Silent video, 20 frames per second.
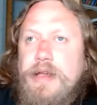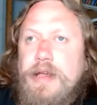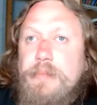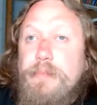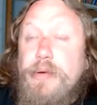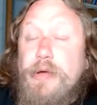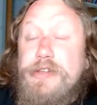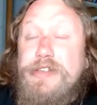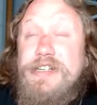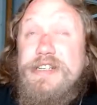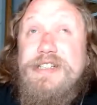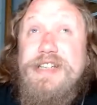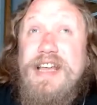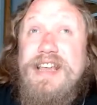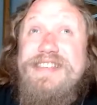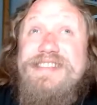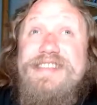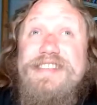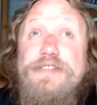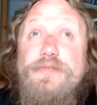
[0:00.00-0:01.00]
Personal
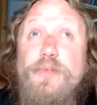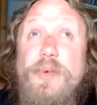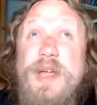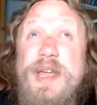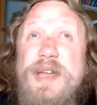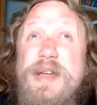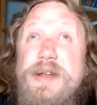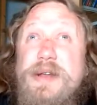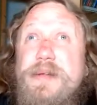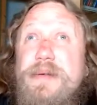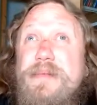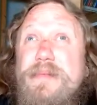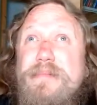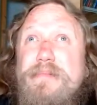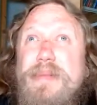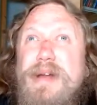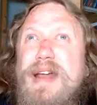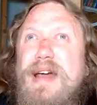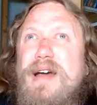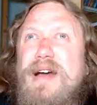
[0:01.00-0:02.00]
taste is weird,
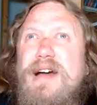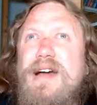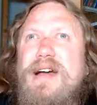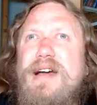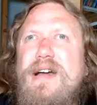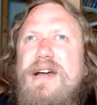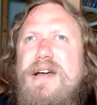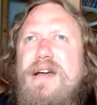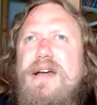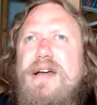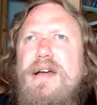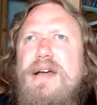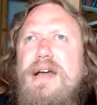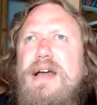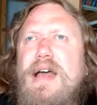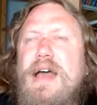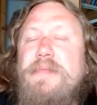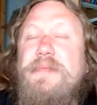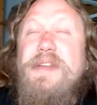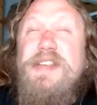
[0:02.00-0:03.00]
but
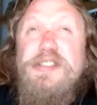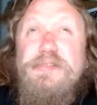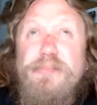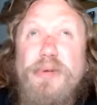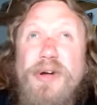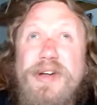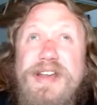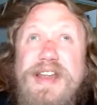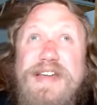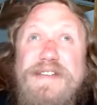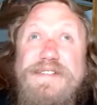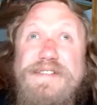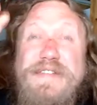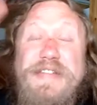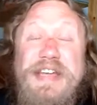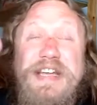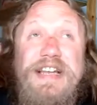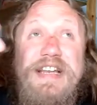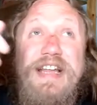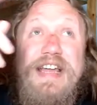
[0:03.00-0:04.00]
at this point, I
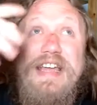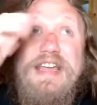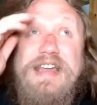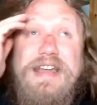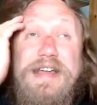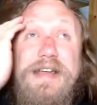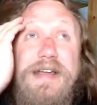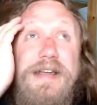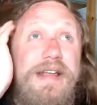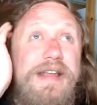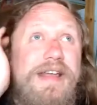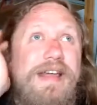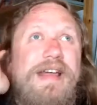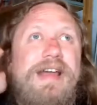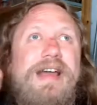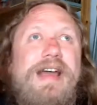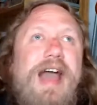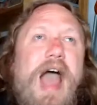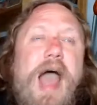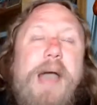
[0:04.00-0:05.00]
feel like
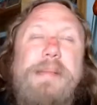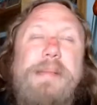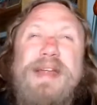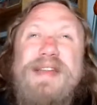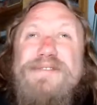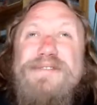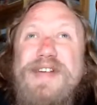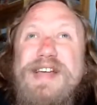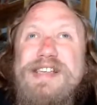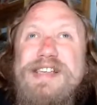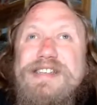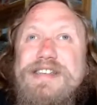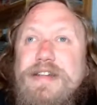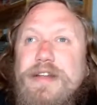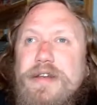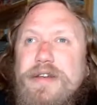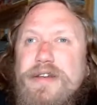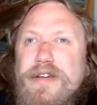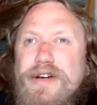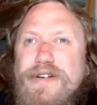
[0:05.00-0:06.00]
I'm invested
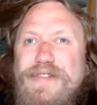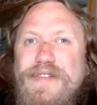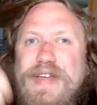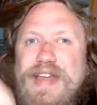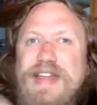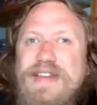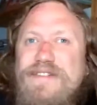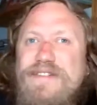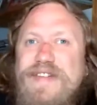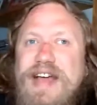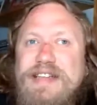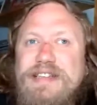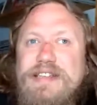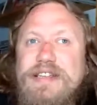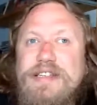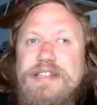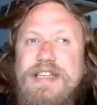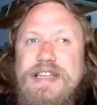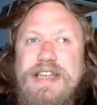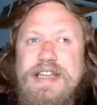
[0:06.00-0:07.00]
enough in
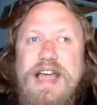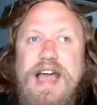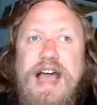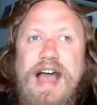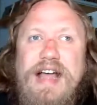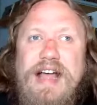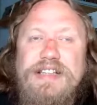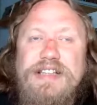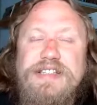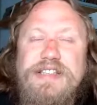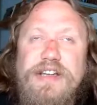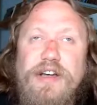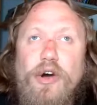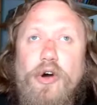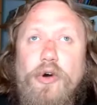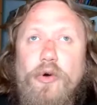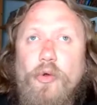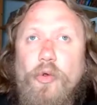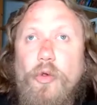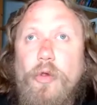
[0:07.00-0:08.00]
fantasy as a
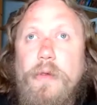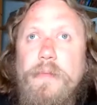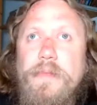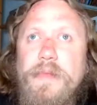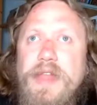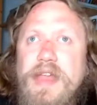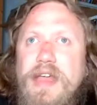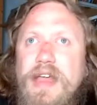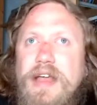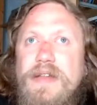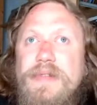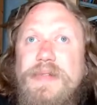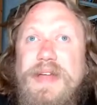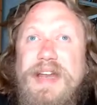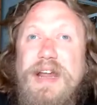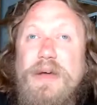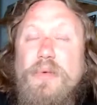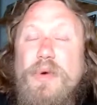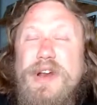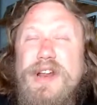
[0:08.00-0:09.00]
whole that
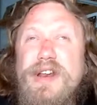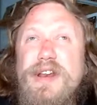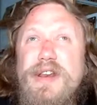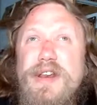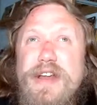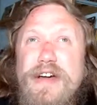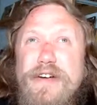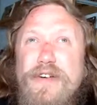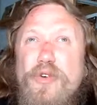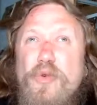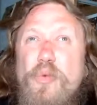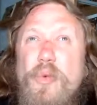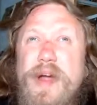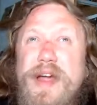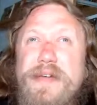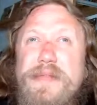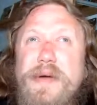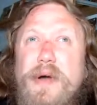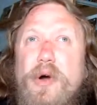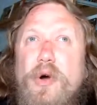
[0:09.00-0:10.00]
I want to know
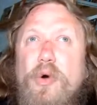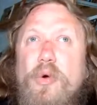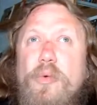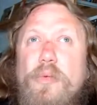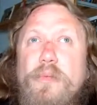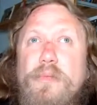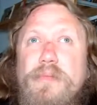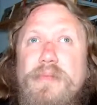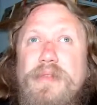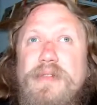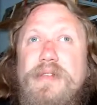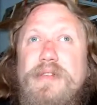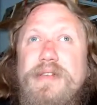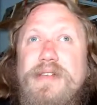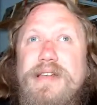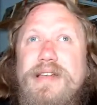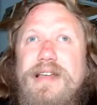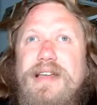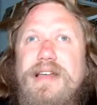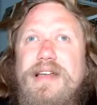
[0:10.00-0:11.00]
where the whole.
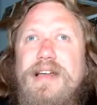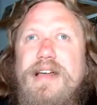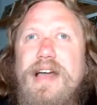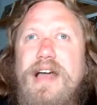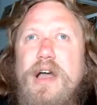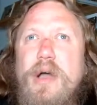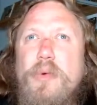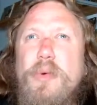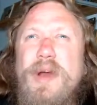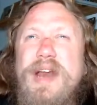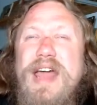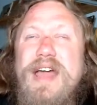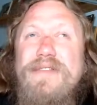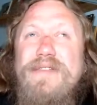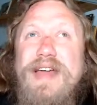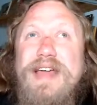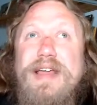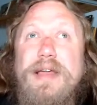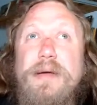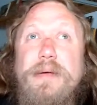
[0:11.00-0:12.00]
I want to have
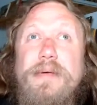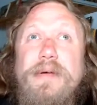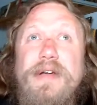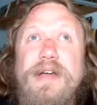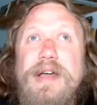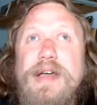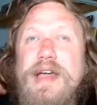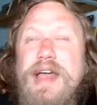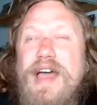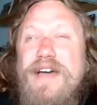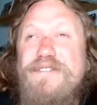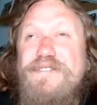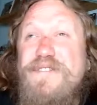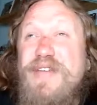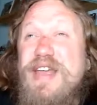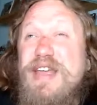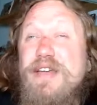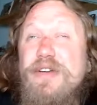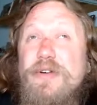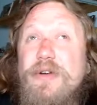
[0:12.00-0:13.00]
like a
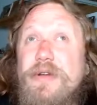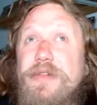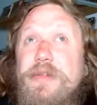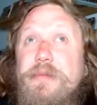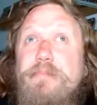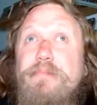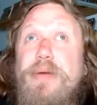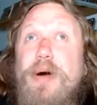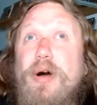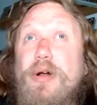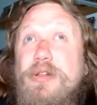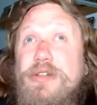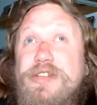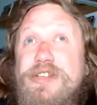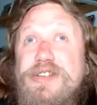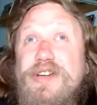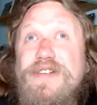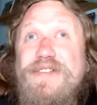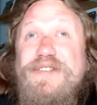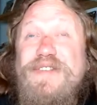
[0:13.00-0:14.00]
finger on the pulse
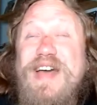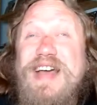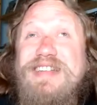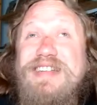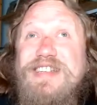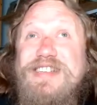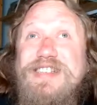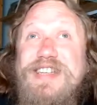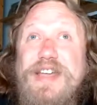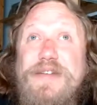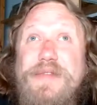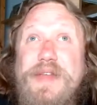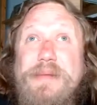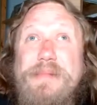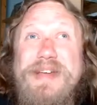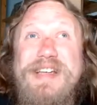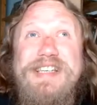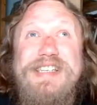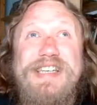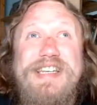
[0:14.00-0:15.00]
of fantasy, if that
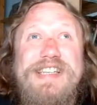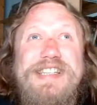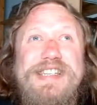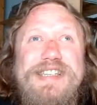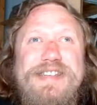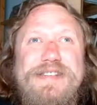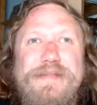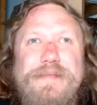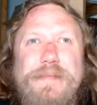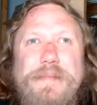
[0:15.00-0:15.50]
makes sense.